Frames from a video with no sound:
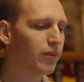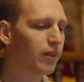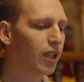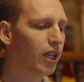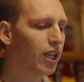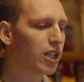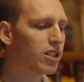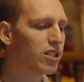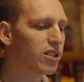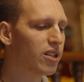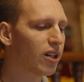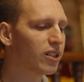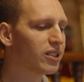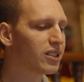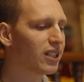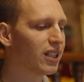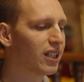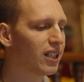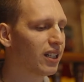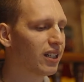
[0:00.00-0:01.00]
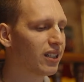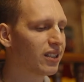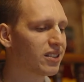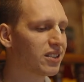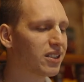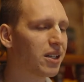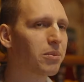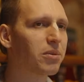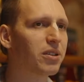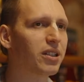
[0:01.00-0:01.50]
is not
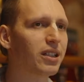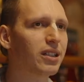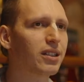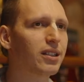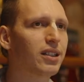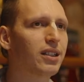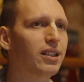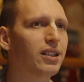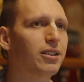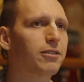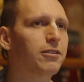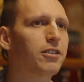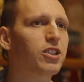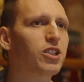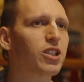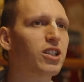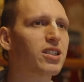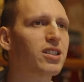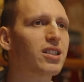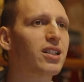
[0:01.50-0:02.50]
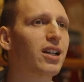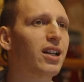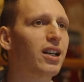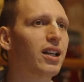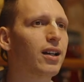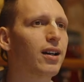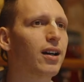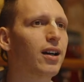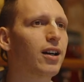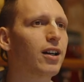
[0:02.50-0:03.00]
something which is
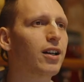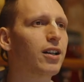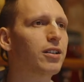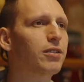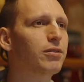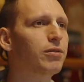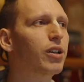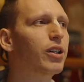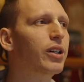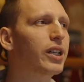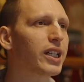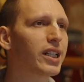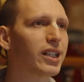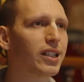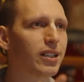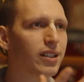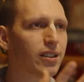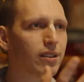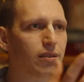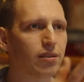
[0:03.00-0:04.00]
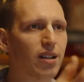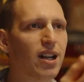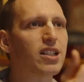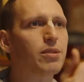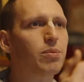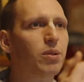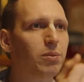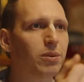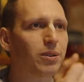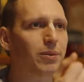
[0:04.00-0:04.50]
very
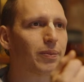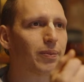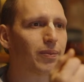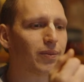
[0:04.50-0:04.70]
graspable.